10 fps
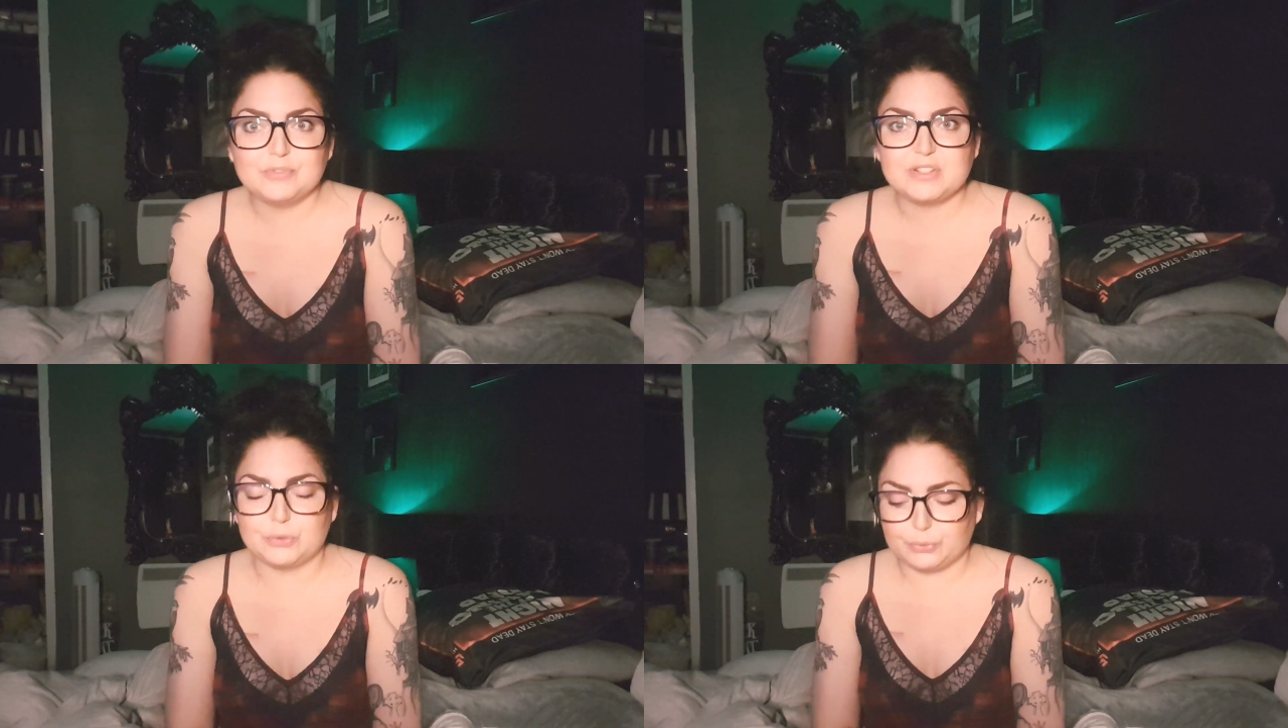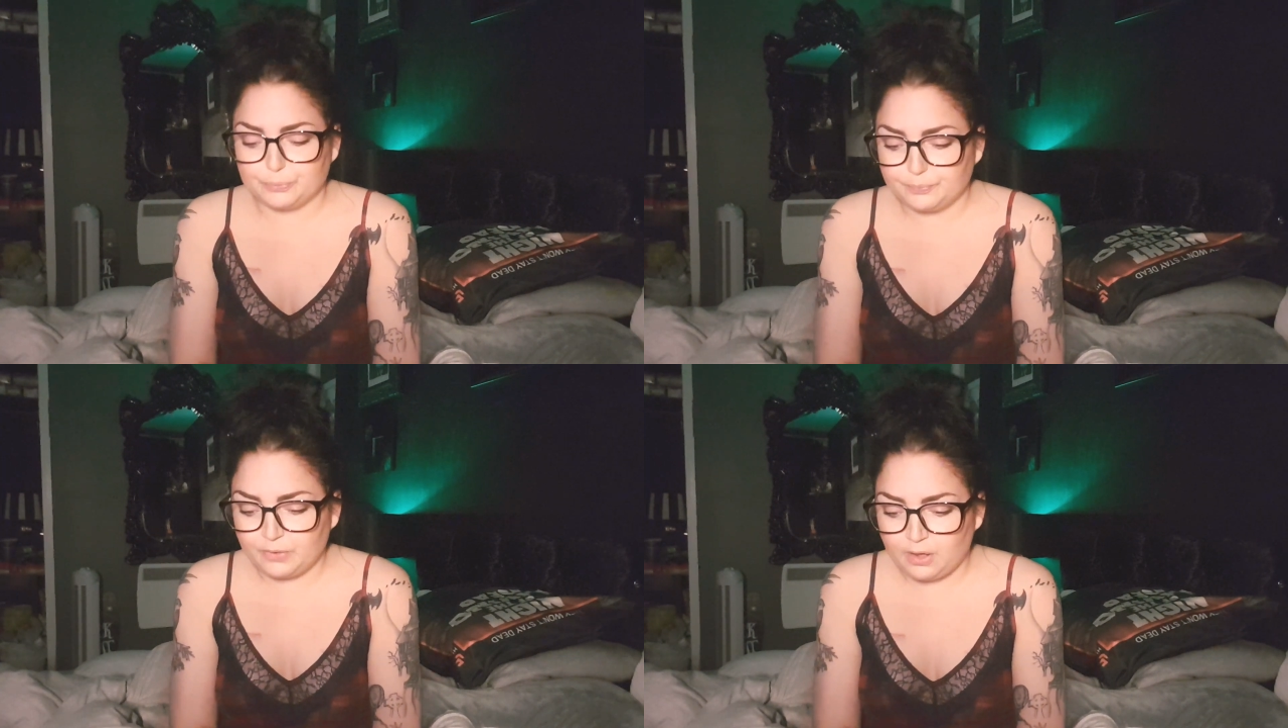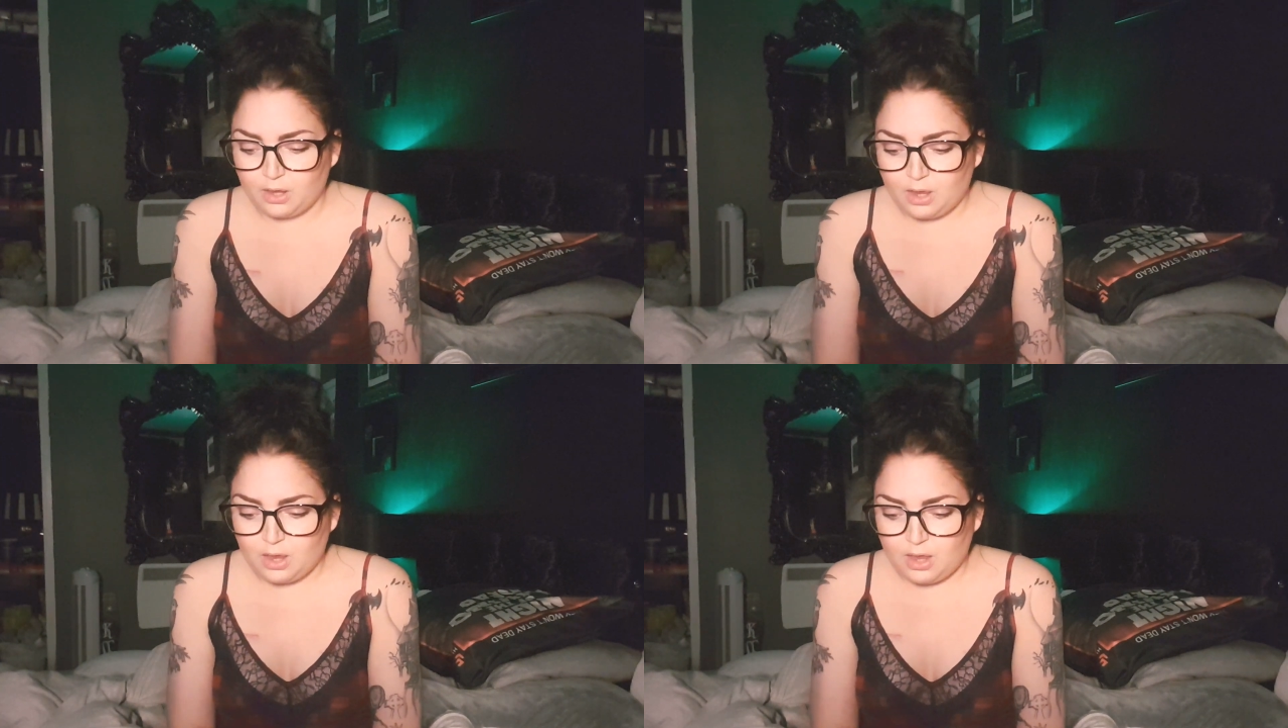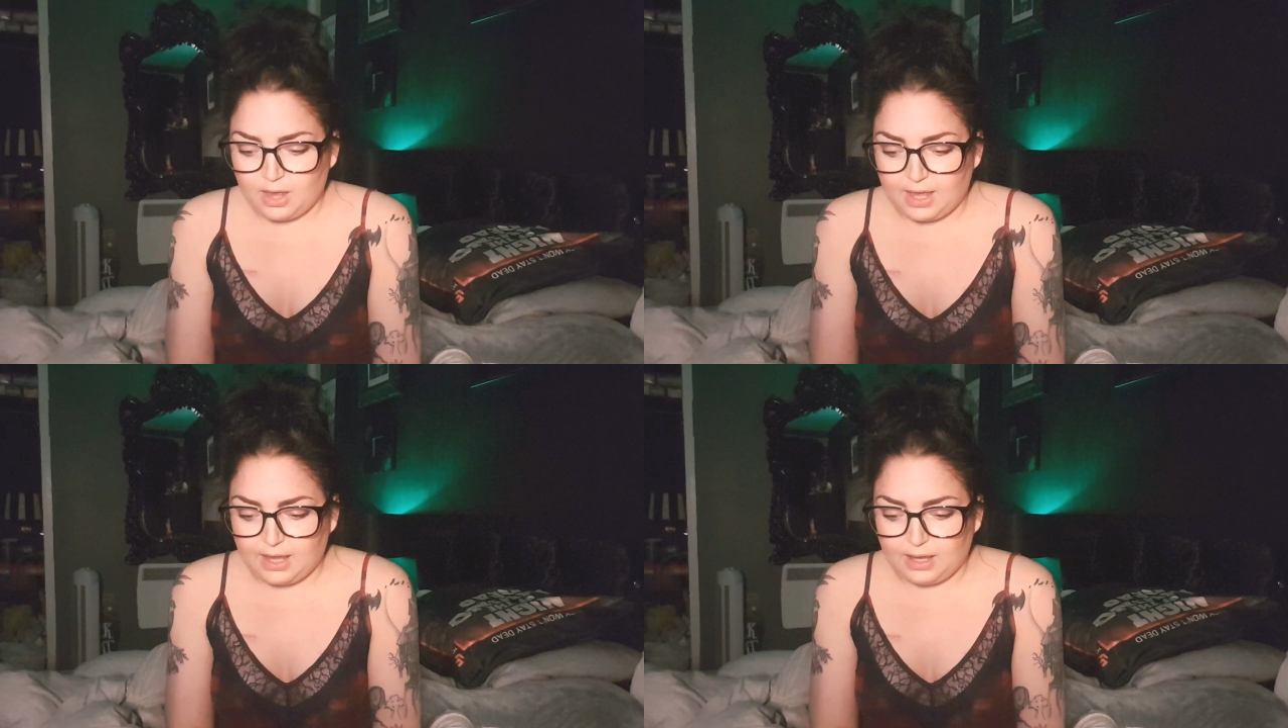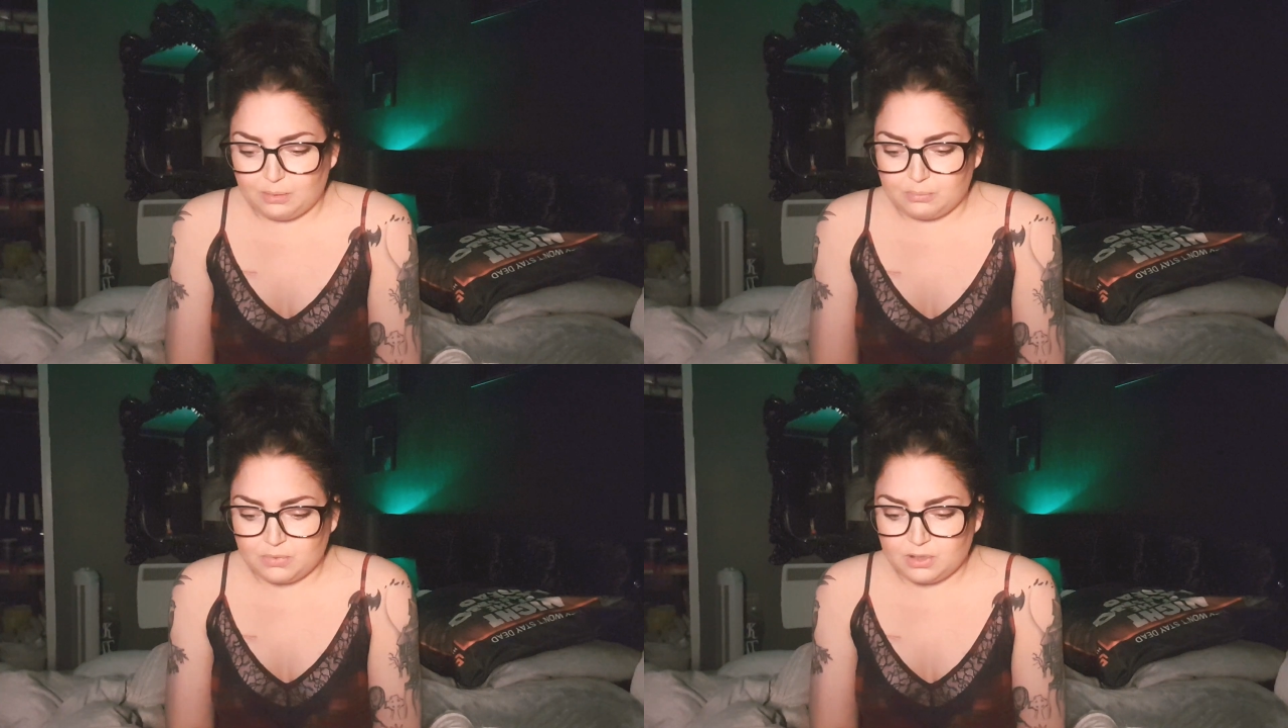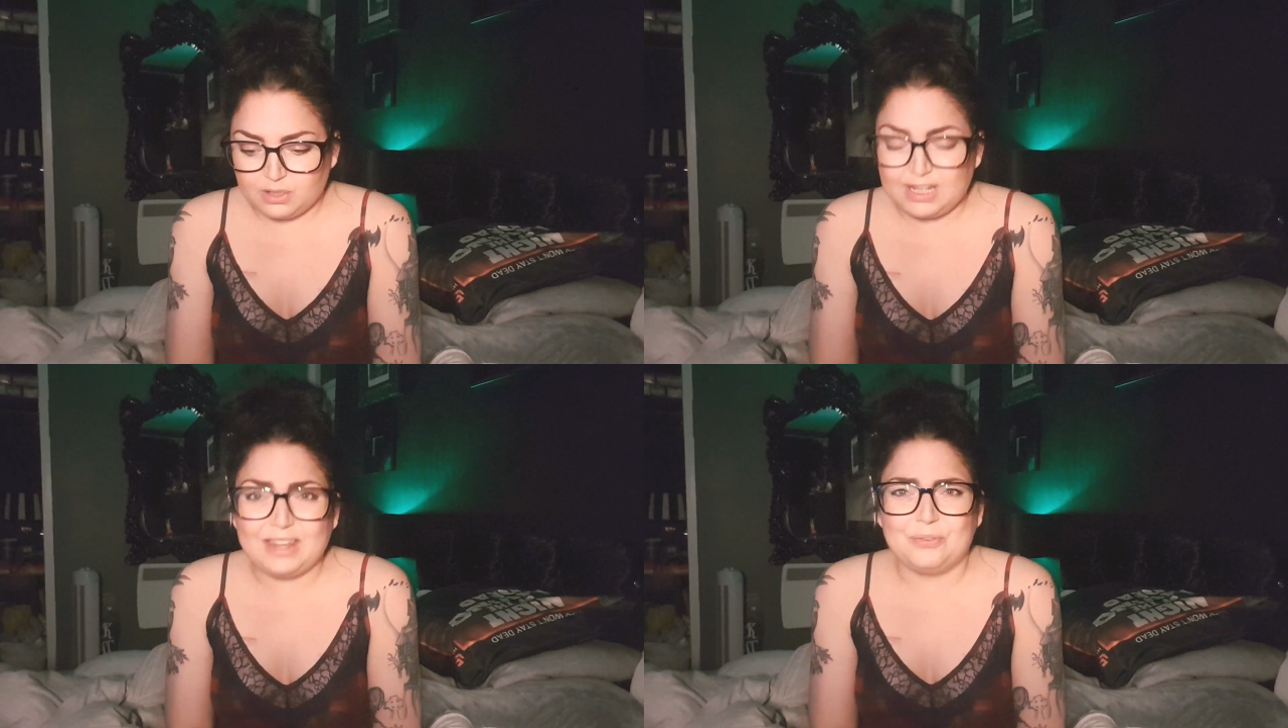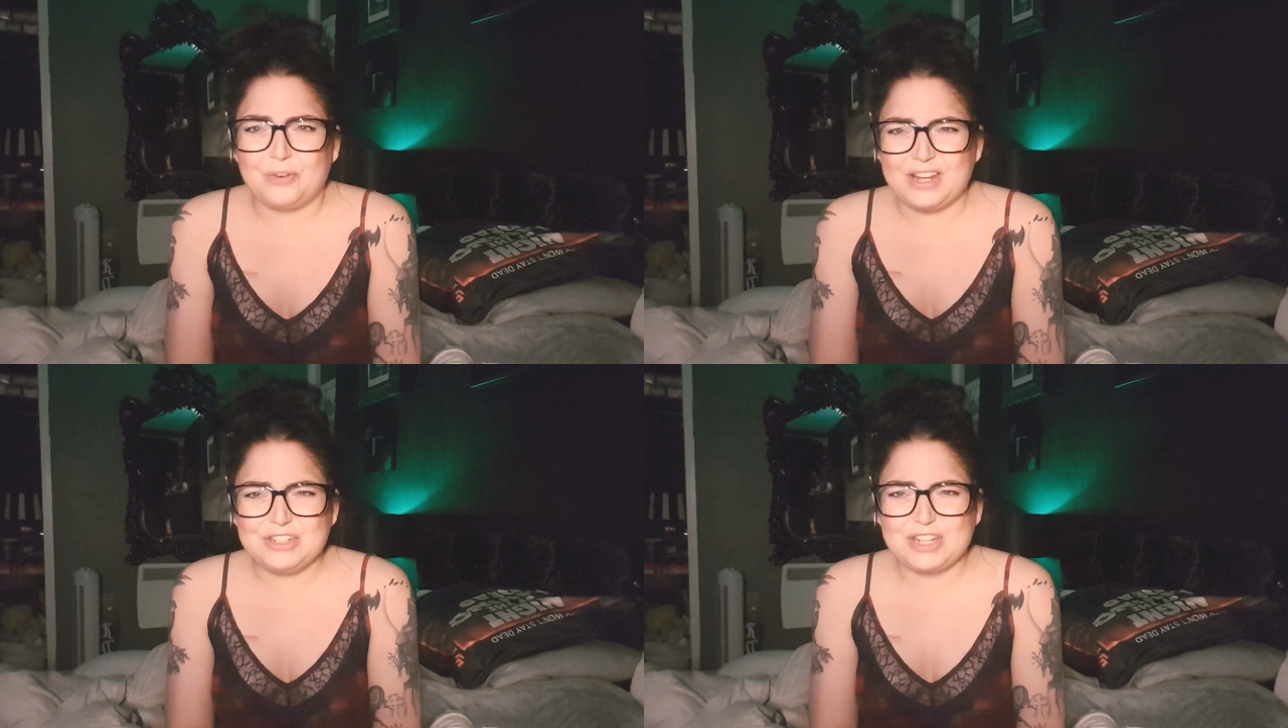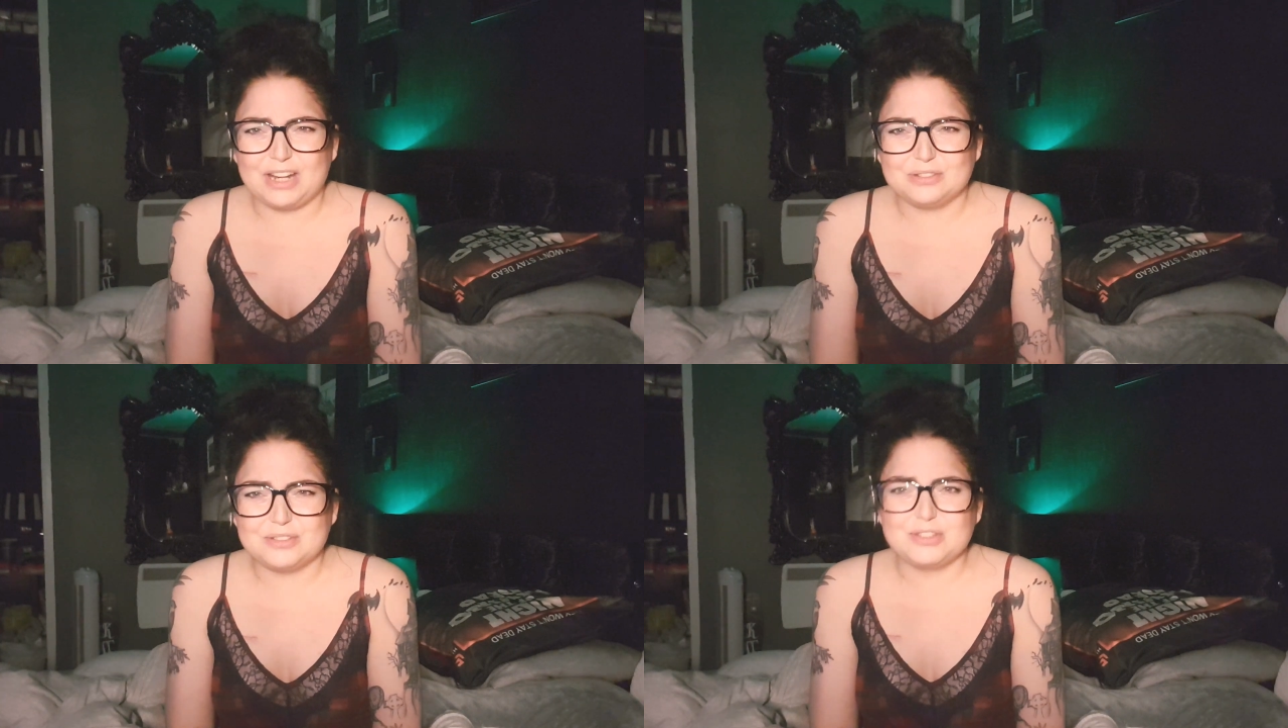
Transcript: So yeah, the French girls.